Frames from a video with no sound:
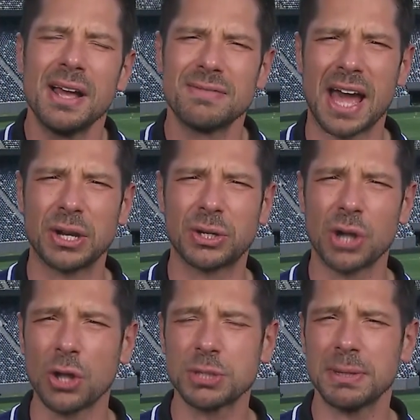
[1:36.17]
that it could
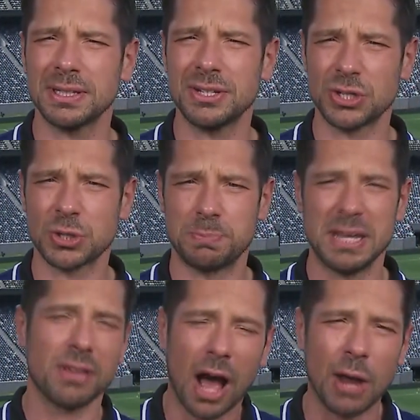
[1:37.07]
ultimately just
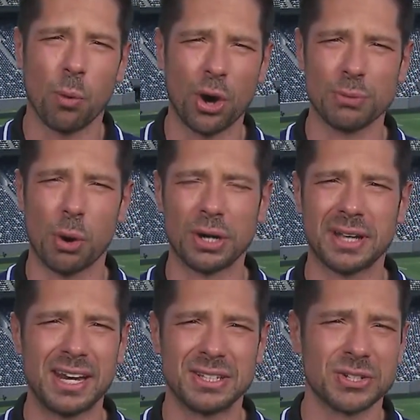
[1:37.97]
be the high water mark,
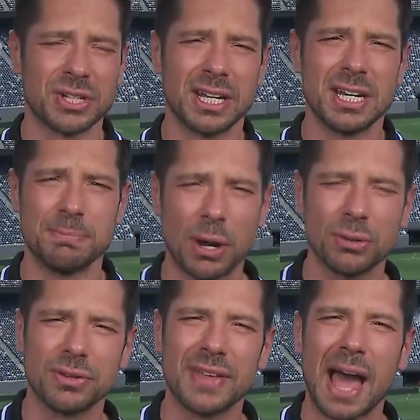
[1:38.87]
and it doesn't get any better
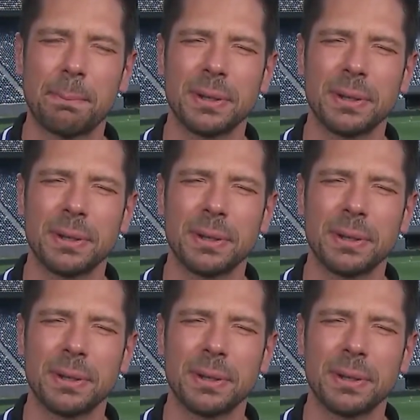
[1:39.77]
than that.